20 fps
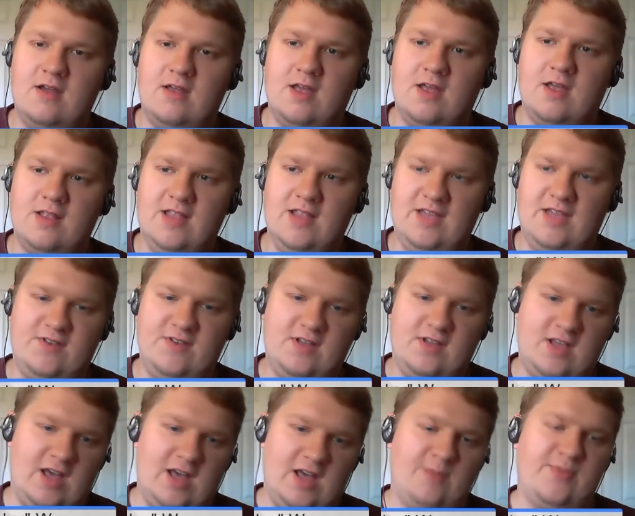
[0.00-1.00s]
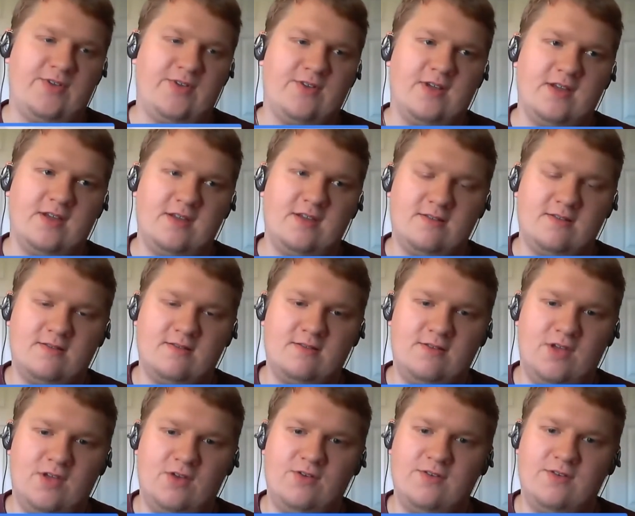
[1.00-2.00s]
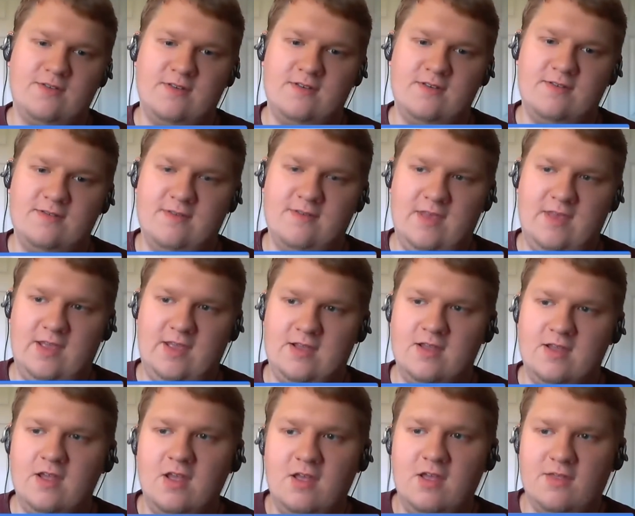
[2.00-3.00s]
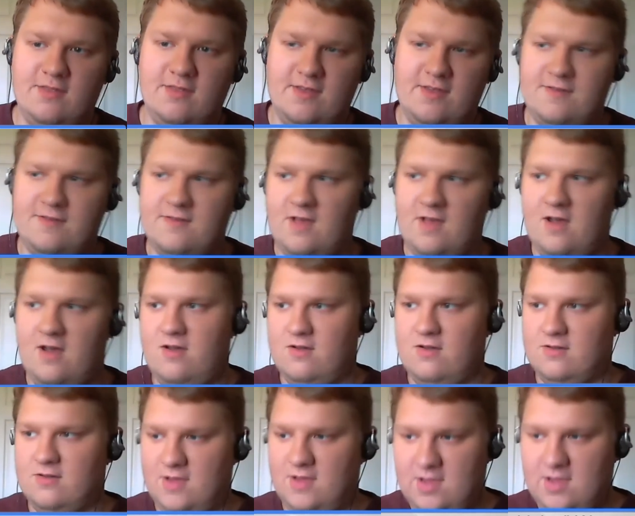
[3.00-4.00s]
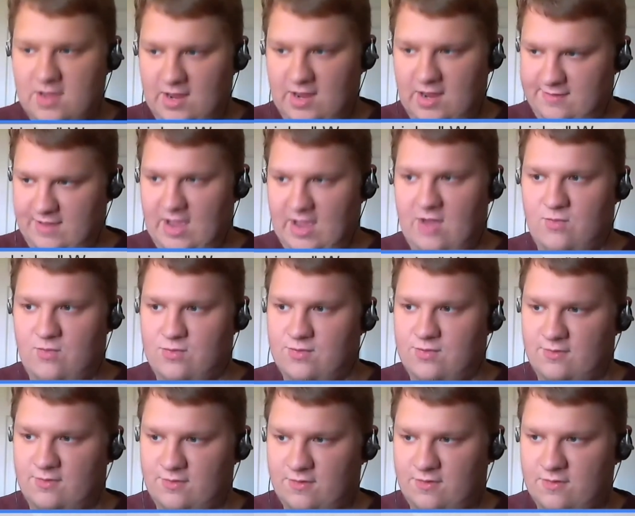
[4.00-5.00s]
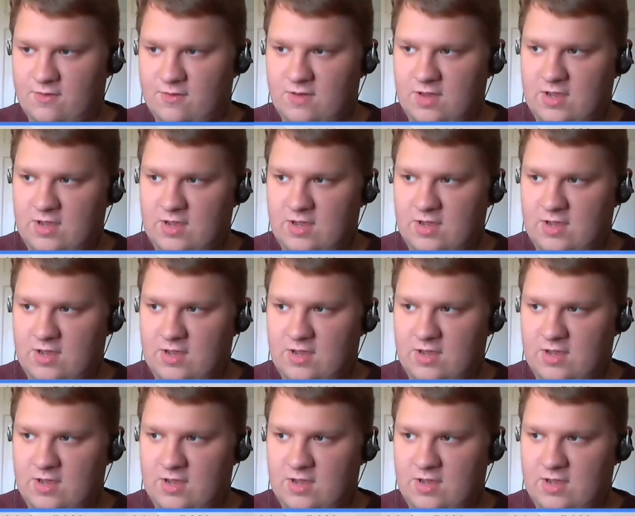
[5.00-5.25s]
11 copyright notices saying this song is ours,